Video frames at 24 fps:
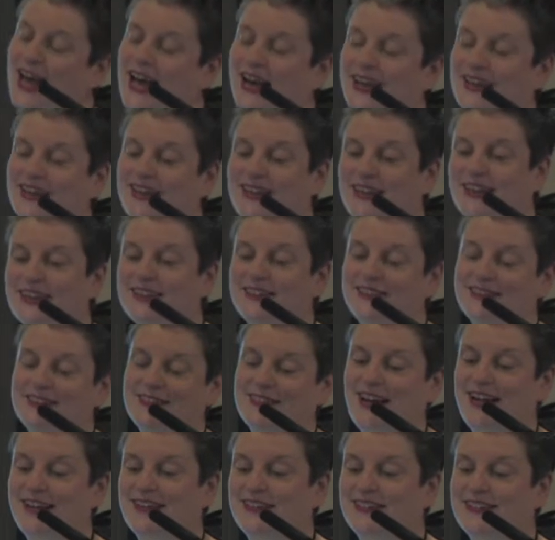And he had
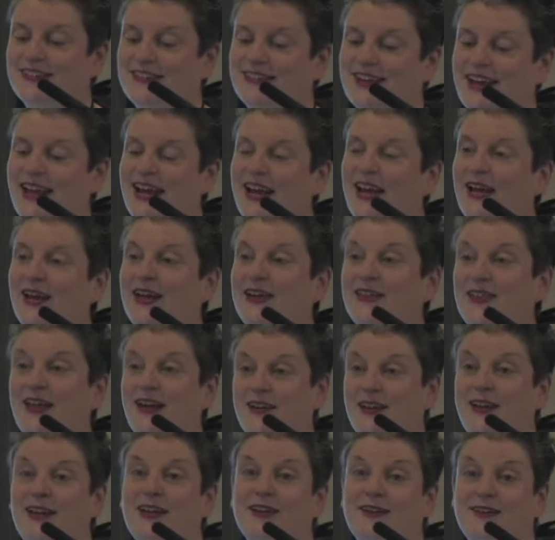decided
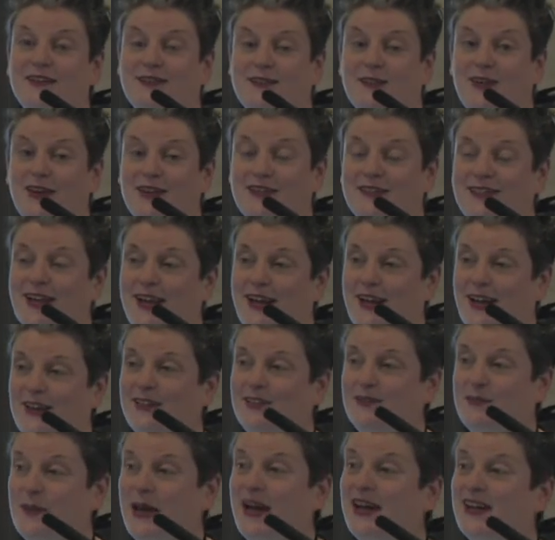that he had his rucksack on
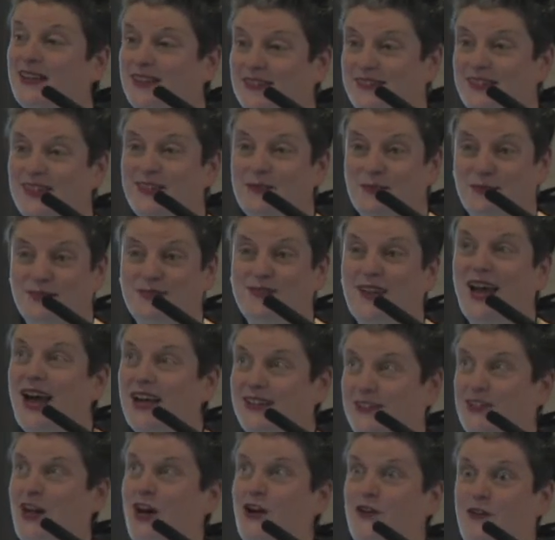his back because he was
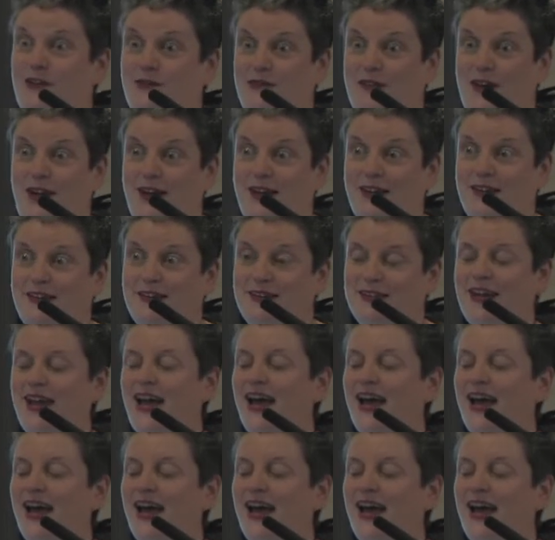terrified